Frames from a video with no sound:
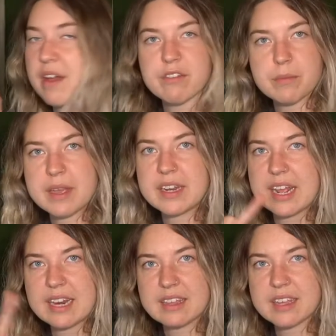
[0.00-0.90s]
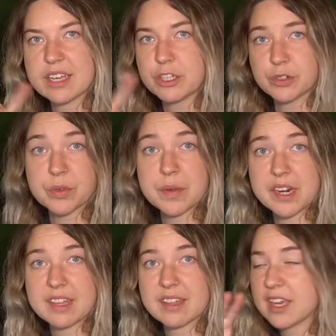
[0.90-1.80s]
ever made anything and drew
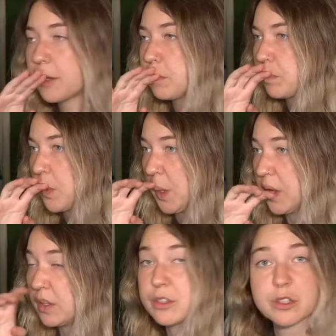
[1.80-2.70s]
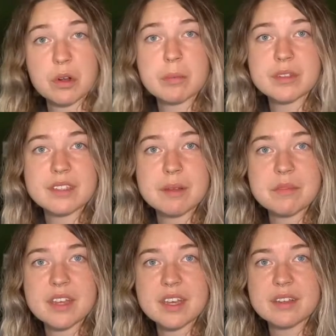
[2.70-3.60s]
anything, and you scribbled
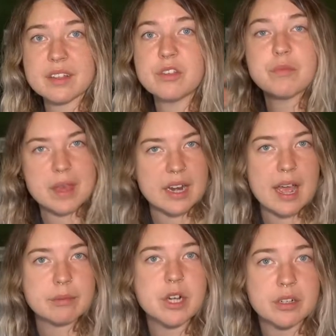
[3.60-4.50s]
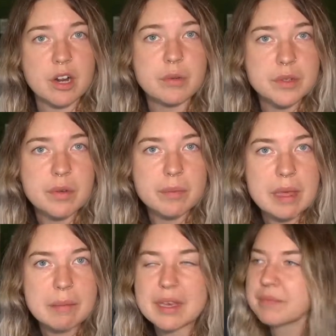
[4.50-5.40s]
something, you made abstract art when you were a
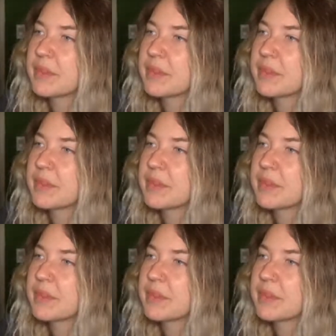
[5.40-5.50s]
baby.